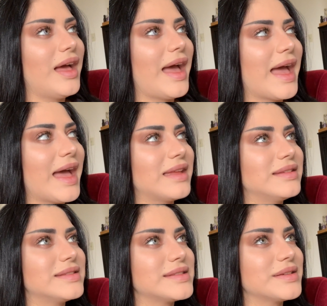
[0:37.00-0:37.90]

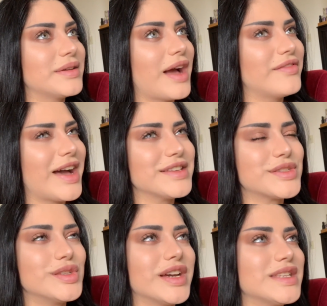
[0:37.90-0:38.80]
And I've
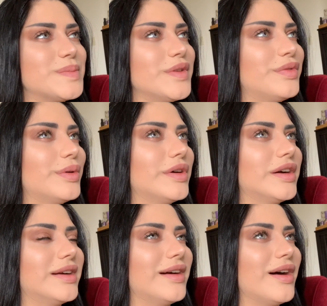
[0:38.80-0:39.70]
asked you guys
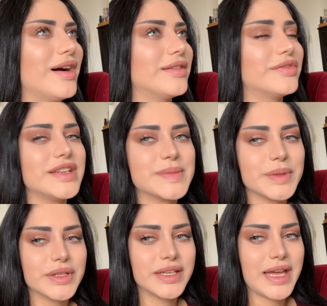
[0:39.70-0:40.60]
before on
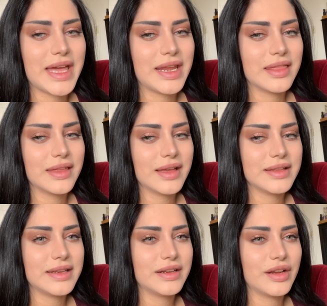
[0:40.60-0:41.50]
Facebook, and I think I
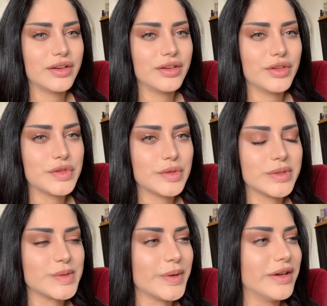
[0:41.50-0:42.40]
did it on YouTube
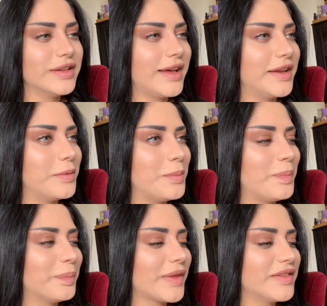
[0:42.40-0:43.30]
as well, and
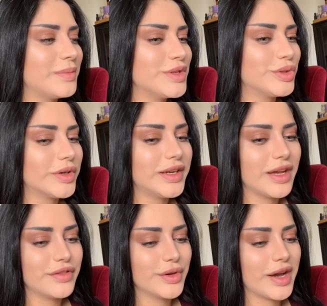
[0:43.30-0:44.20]
the majority
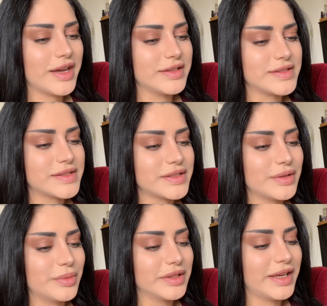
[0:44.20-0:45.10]
of you guys
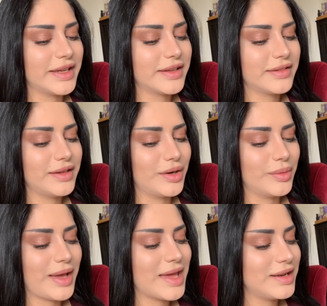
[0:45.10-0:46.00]
were like,
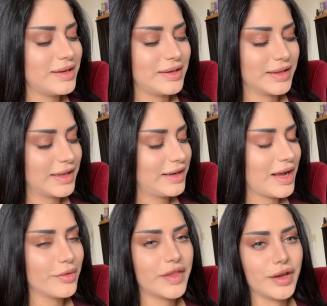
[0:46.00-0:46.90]
edit it, get it
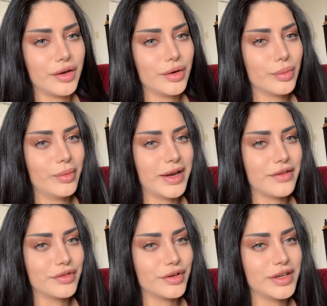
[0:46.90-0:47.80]
out there
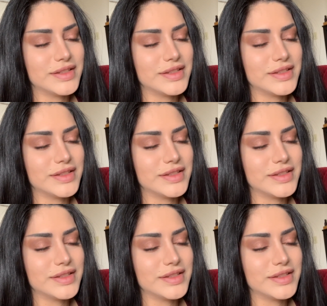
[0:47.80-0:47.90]
whenever